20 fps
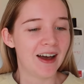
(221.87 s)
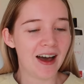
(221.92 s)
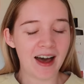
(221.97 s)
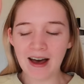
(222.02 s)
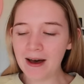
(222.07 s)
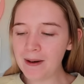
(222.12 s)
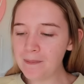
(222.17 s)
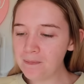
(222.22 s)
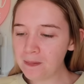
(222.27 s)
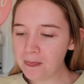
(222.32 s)

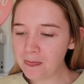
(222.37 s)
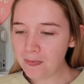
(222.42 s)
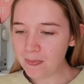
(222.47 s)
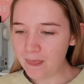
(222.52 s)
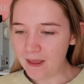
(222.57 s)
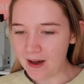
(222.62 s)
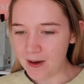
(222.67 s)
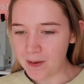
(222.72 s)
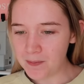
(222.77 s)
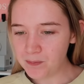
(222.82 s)

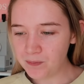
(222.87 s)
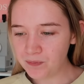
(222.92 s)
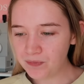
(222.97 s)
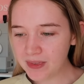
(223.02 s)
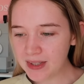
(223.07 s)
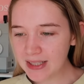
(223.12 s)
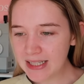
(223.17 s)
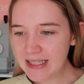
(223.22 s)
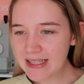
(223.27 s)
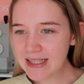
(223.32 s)
Now
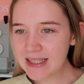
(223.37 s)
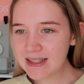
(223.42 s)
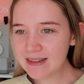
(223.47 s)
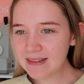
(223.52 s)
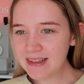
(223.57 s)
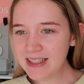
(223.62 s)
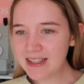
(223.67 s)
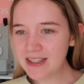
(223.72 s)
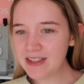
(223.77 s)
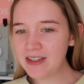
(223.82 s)
let's
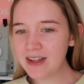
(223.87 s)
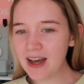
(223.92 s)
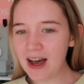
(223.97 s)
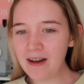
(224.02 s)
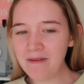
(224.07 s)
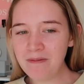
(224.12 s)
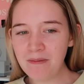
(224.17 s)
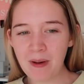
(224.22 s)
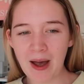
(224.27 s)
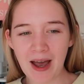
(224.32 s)
do the
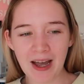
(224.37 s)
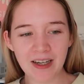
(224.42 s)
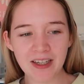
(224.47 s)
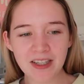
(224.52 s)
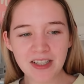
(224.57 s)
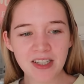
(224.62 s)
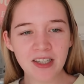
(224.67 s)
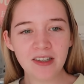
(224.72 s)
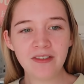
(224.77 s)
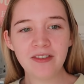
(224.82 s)

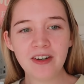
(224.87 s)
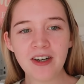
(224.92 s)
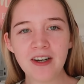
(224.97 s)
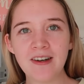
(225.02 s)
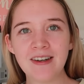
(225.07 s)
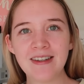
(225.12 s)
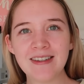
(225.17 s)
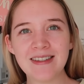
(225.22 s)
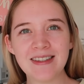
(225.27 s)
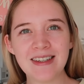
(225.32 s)
unpackaging
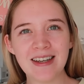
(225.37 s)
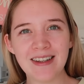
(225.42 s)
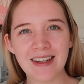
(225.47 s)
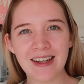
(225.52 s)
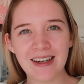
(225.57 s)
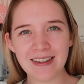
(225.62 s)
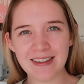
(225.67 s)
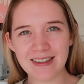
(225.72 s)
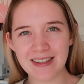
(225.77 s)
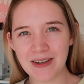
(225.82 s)
first and
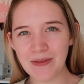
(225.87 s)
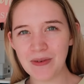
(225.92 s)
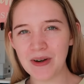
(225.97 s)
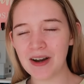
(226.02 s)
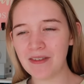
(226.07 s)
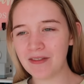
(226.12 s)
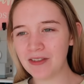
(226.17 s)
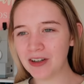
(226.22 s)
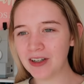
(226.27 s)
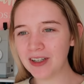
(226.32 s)
like see what
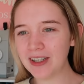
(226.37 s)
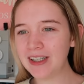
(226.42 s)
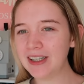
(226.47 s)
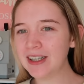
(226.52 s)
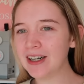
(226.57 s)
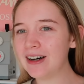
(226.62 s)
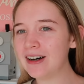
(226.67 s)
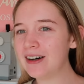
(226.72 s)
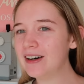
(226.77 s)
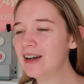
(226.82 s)
I've got
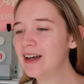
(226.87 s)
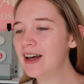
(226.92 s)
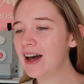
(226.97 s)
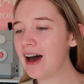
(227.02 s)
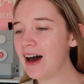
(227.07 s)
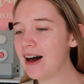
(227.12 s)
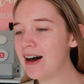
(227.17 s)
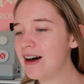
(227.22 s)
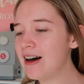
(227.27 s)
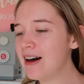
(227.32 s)
here,
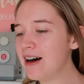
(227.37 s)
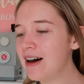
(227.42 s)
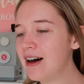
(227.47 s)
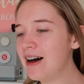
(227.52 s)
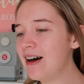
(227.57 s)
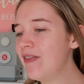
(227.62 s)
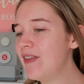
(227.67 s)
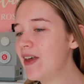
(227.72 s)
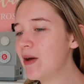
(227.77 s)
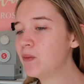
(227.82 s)

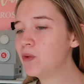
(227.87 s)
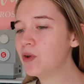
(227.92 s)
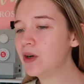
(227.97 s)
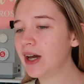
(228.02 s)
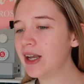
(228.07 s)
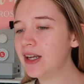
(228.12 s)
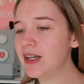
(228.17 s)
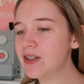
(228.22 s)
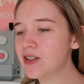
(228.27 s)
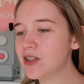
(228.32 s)
and then we'll
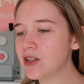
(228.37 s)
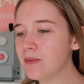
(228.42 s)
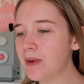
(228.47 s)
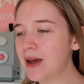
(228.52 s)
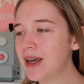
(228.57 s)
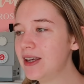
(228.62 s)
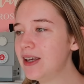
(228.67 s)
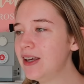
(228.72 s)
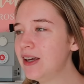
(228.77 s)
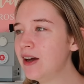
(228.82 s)
get into the
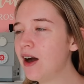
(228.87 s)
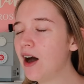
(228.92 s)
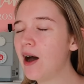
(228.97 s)
making.